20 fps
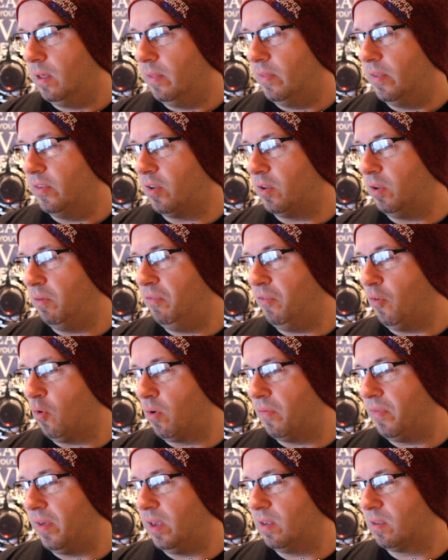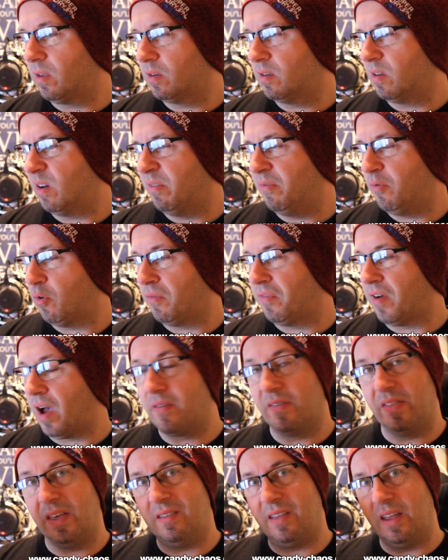there's only four of these, or four or
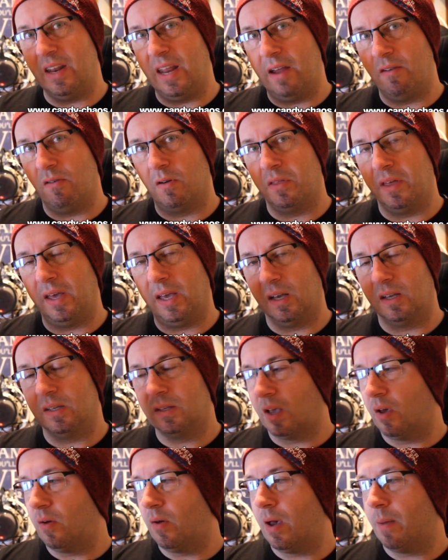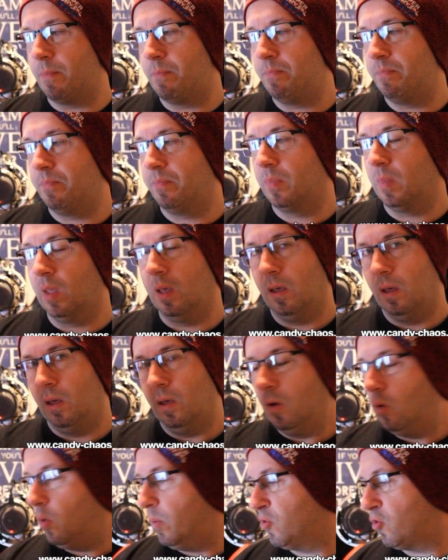five of these in here, I think. So um,
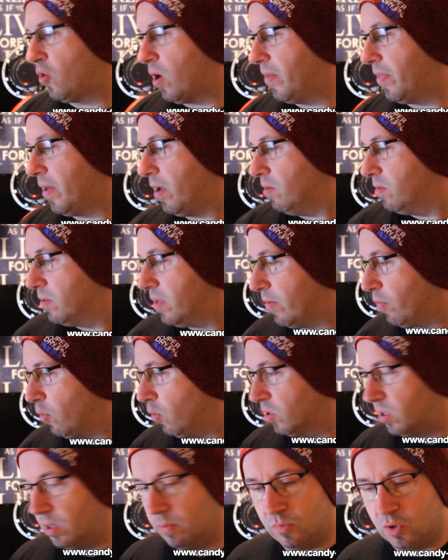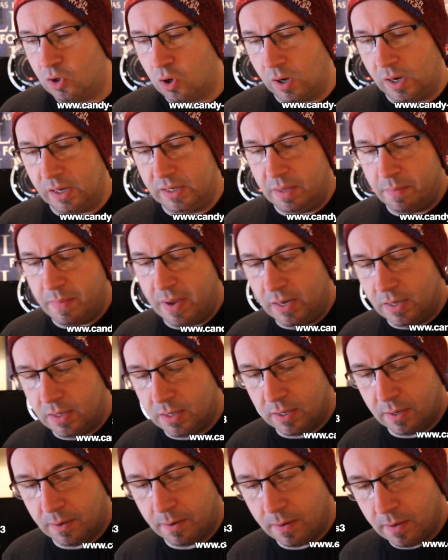we're trying those. They're awesome. Chocolatey
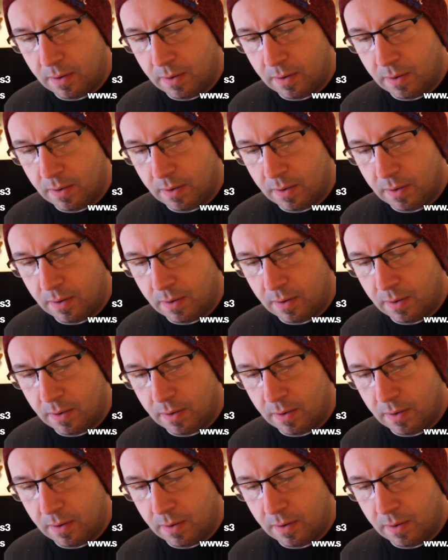mints.